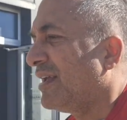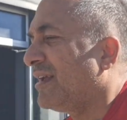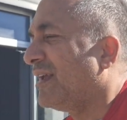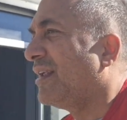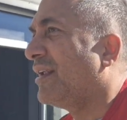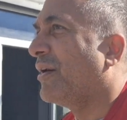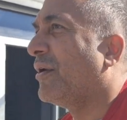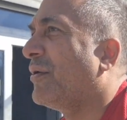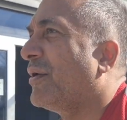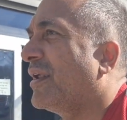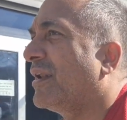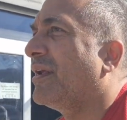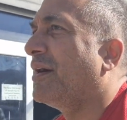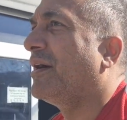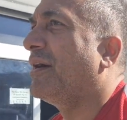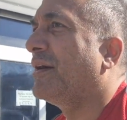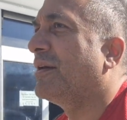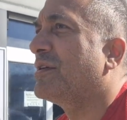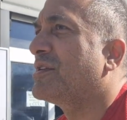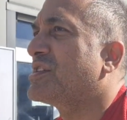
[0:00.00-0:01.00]
you know, and
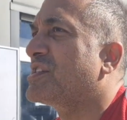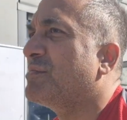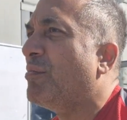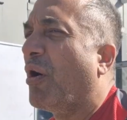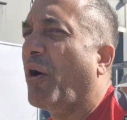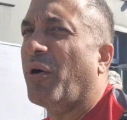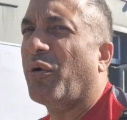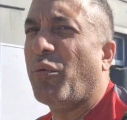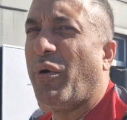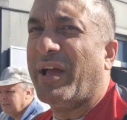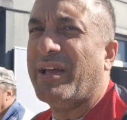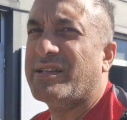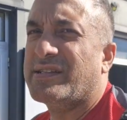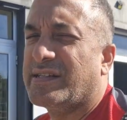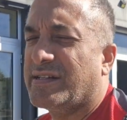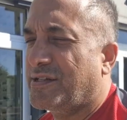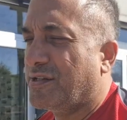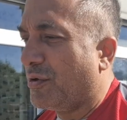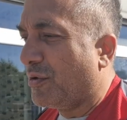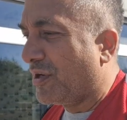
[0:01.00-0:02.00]
smart ways
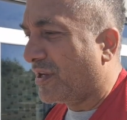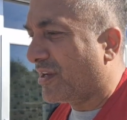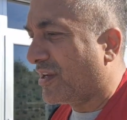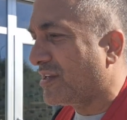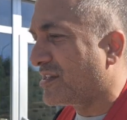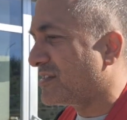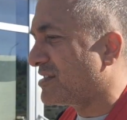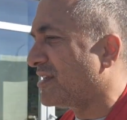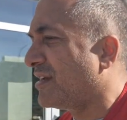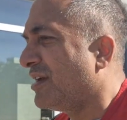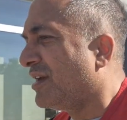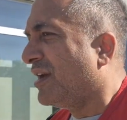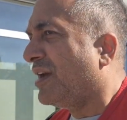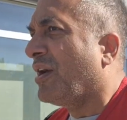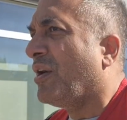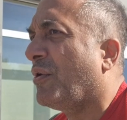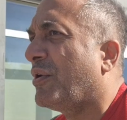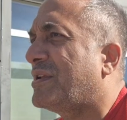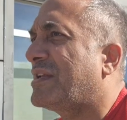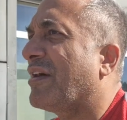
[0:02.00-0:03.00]
to do it. Because
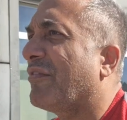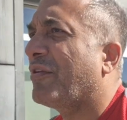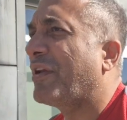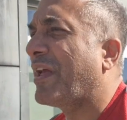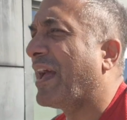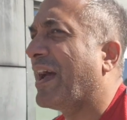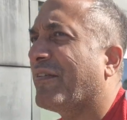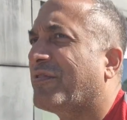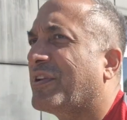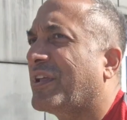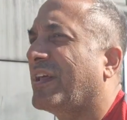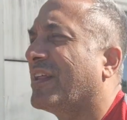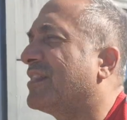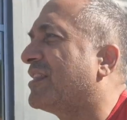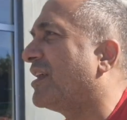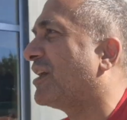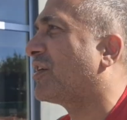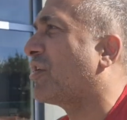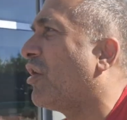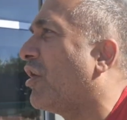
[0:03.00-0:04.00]
we definitely have to get
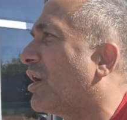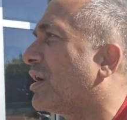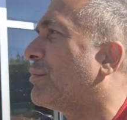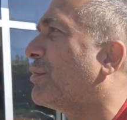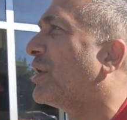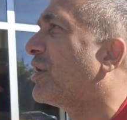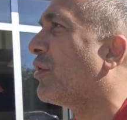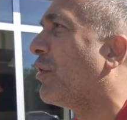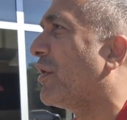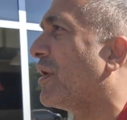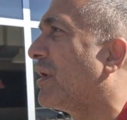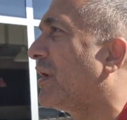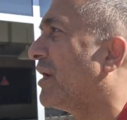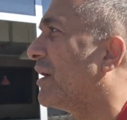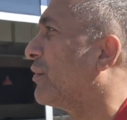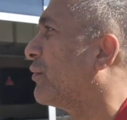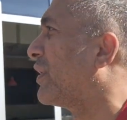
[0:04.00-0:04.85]
the economy going here.